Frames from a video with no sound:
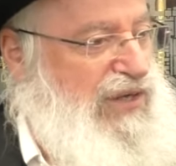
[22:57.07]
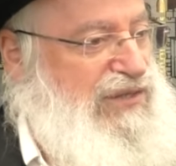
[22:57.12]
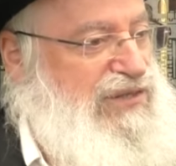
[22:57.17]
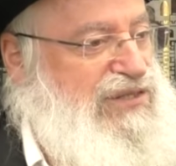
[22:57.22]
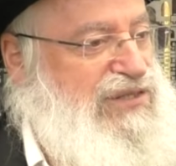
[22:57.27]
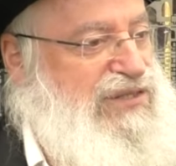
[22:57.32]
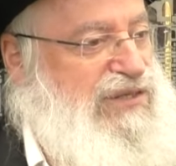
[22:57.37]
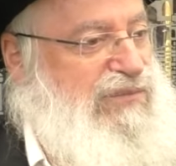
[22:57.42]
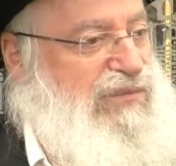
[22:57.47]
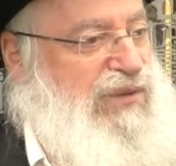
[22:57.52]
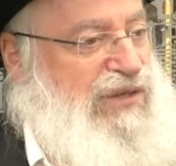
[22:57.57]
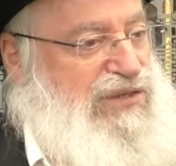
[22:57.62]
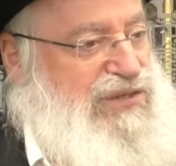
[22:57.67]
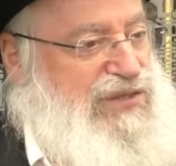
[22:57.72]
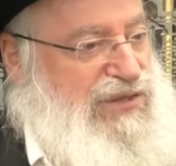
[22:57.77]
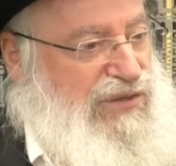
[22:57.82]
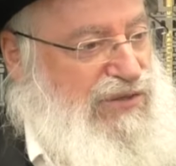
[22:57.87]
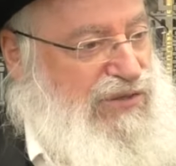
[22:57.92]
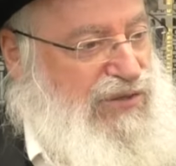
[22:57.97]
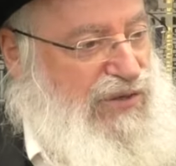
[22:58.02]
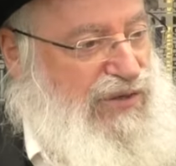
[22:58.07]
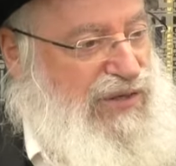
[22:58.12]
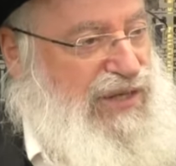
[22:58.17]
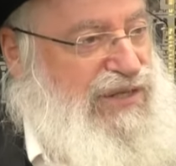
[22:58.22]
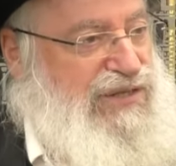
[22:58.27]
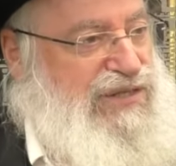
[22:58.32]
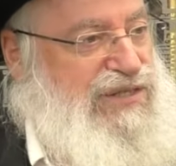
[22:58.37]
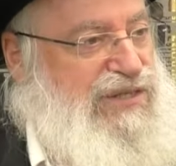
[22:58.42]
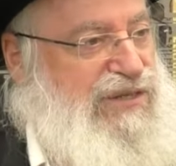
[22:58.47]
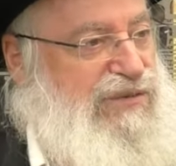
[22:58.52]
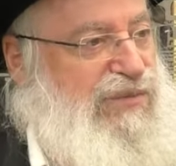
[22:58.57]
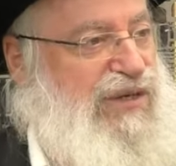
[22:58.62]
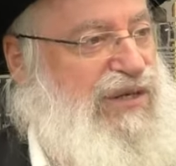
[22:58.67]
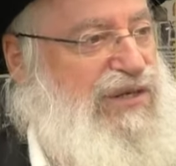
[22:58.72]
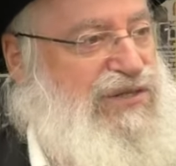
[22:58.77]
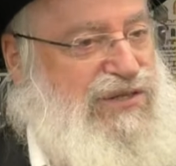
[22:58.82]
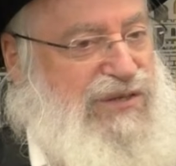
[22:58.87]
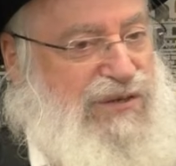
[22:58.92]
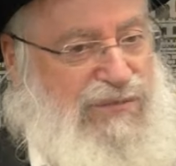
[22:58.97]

and Simchas HaTorah and Simchas